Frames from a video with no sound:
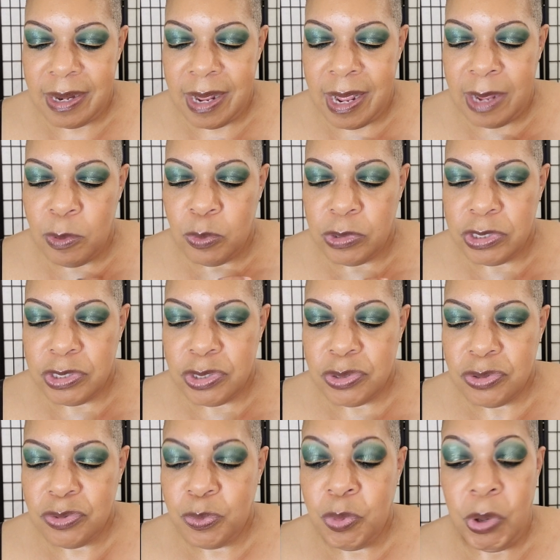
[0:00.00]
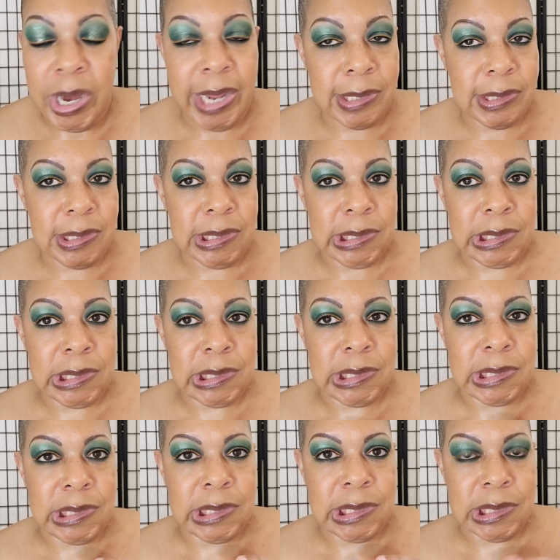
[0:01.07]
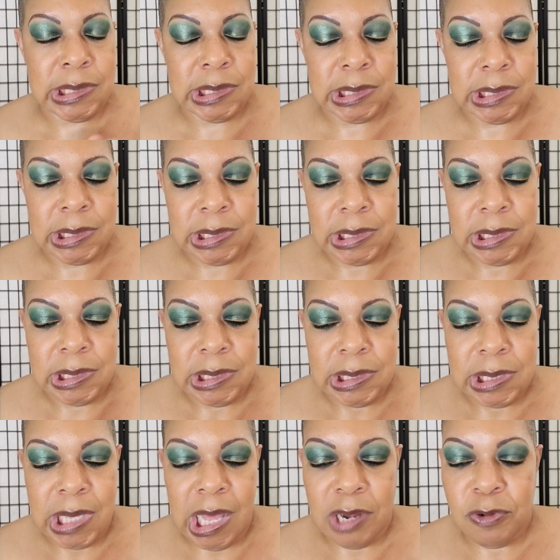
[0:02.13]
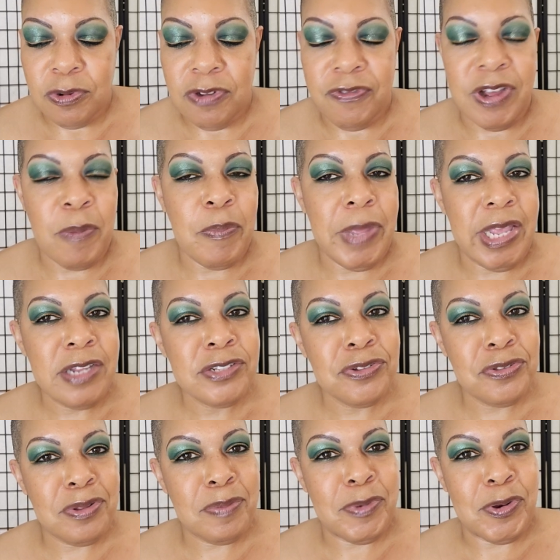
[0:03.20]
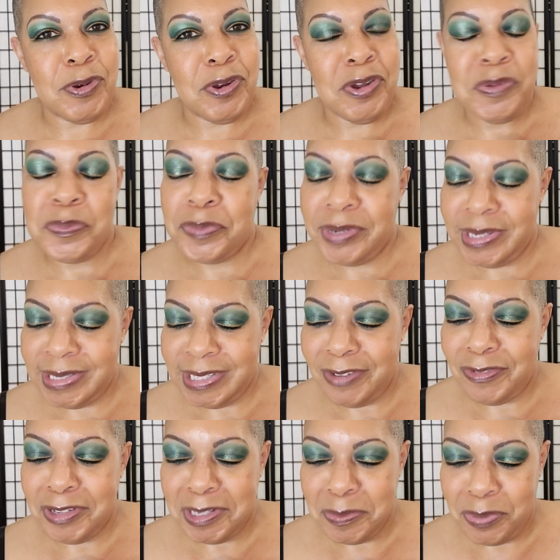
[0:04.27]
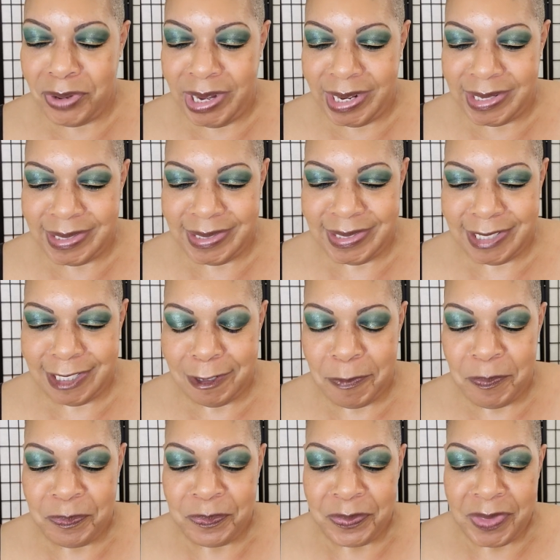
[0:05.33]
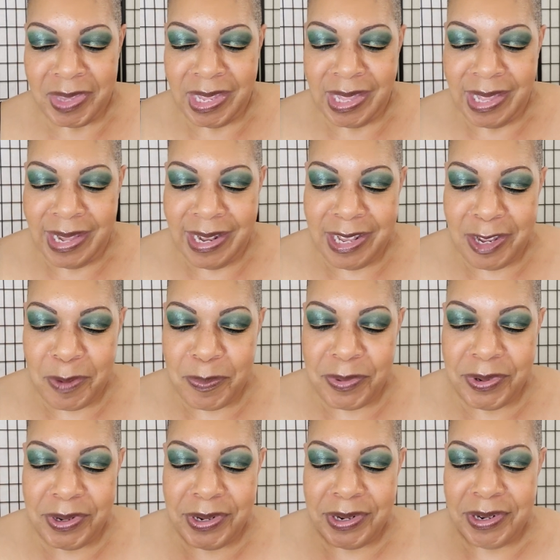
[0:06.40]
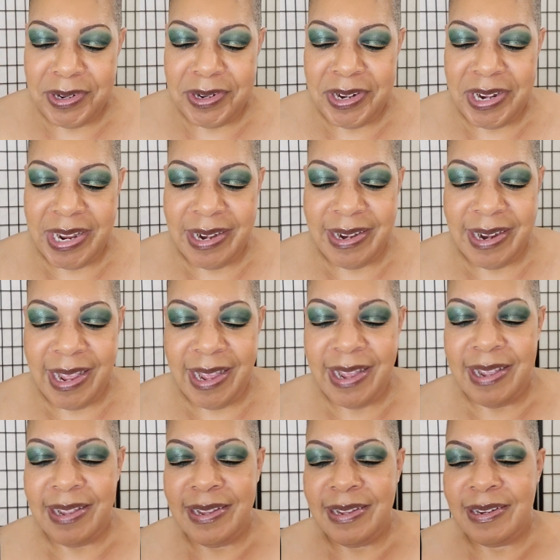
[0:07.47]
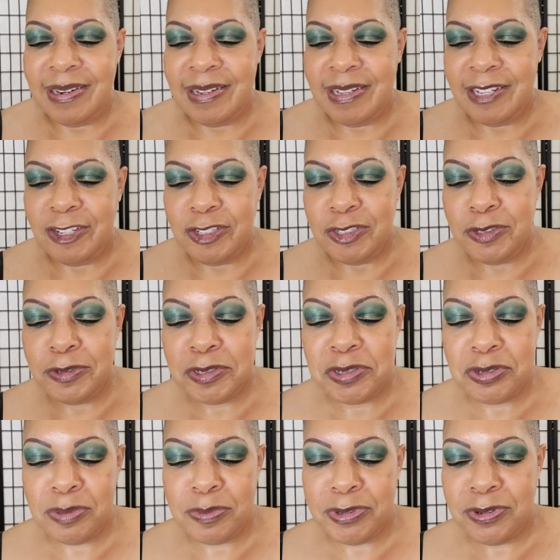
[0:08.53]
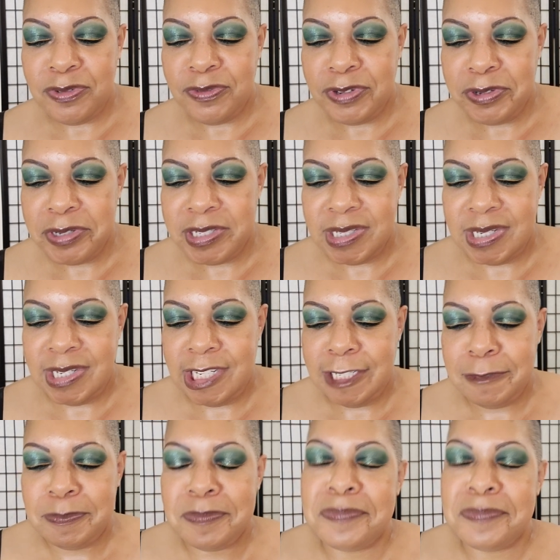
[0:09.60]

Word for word: I want to practice I don't know if I'll master them all, but definitely practice. Number nine, YouTube University.